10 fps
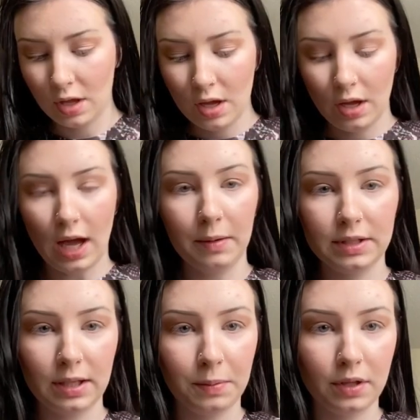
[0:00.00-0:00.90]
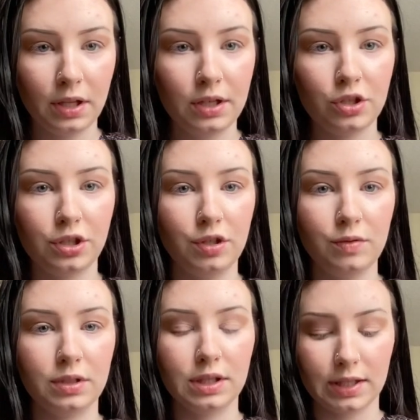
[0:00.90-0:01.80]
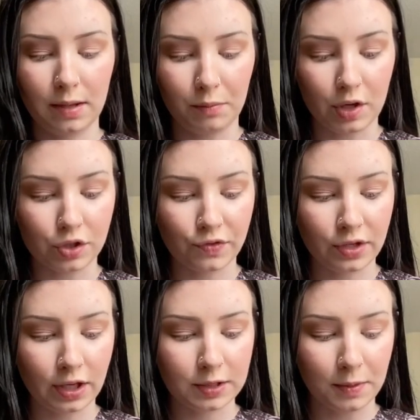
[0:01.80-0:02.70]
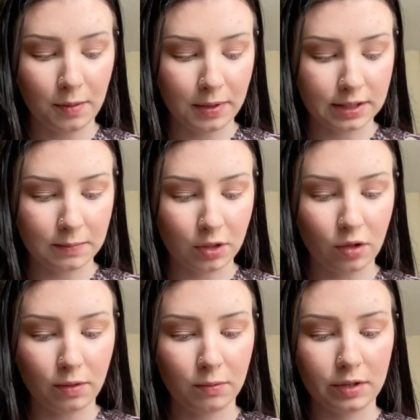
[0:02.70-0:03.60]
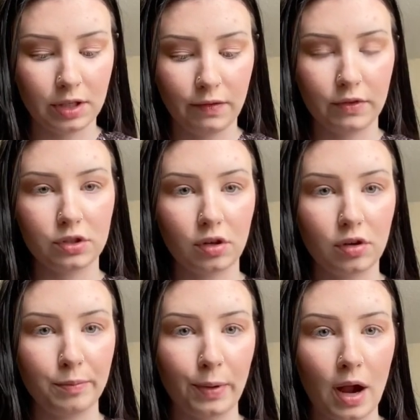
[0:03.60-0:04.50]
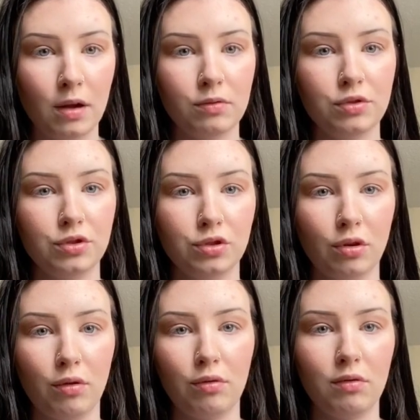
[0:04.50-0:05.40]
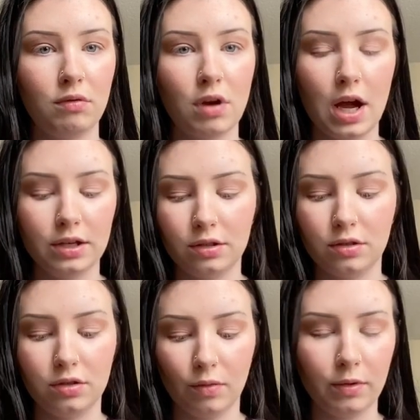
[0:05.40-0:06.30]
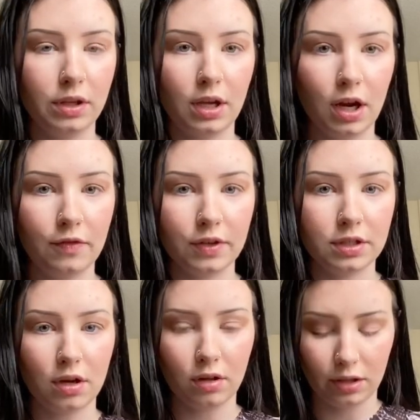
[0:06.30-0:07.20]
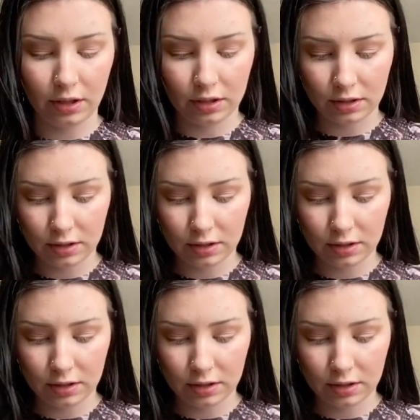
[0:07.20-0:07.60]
I would typically just use the same brush for the next part because I'm going to go in with an even darker brown, so I don't really care if it's not clean.